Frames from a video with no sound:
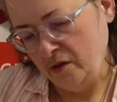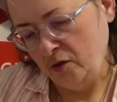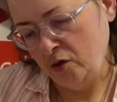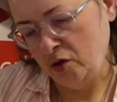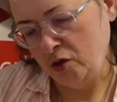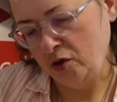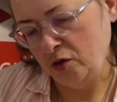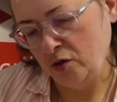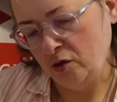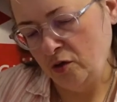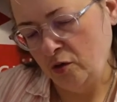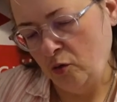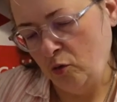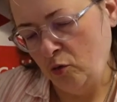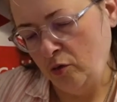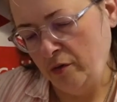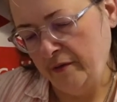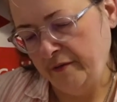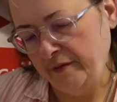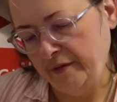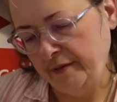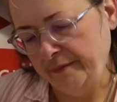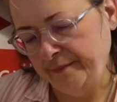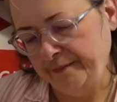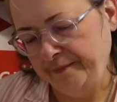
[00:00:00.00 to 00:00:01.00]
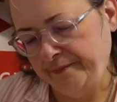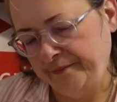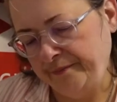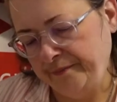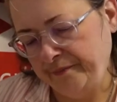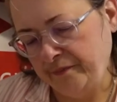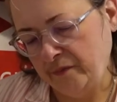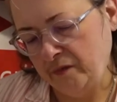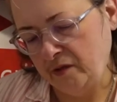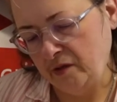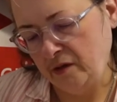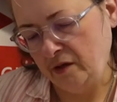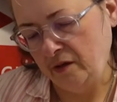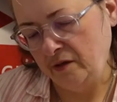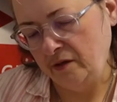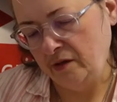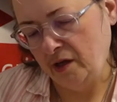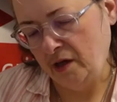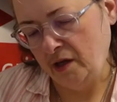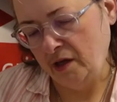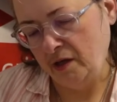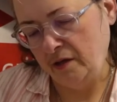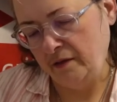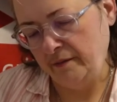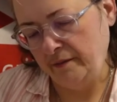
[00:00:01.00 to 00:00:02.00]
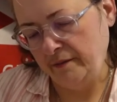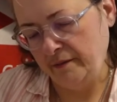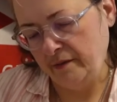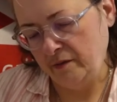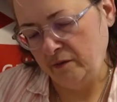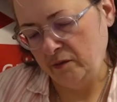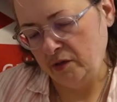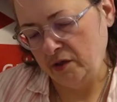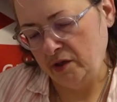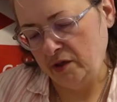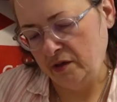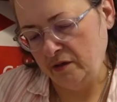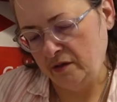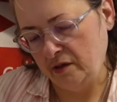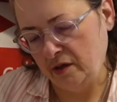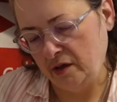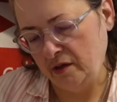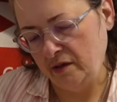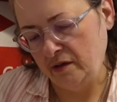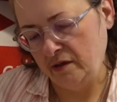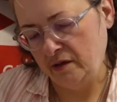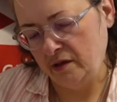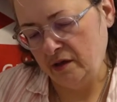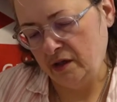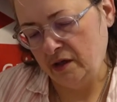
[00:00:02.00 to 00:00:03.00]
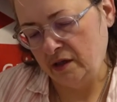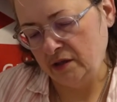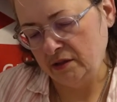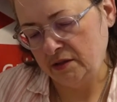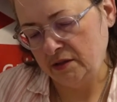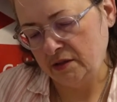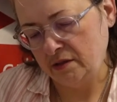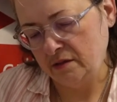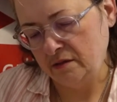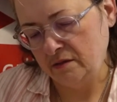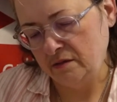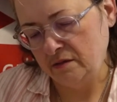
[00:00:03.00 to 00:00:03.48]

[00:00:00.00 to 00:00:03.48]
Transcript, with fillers: Couldn't get a hold of it to untie it. I'm going to untie the knot.